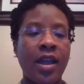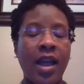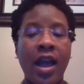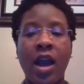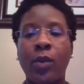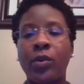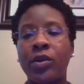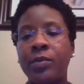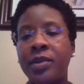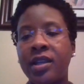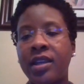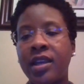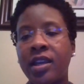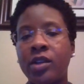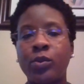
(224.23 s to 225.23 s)
I will
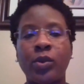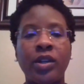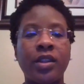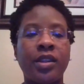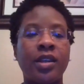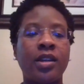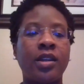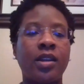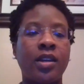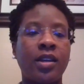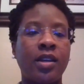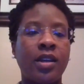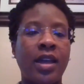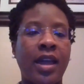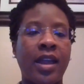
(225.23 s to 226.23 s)
begin with
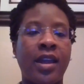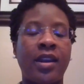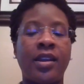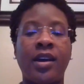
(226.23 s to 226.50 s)
an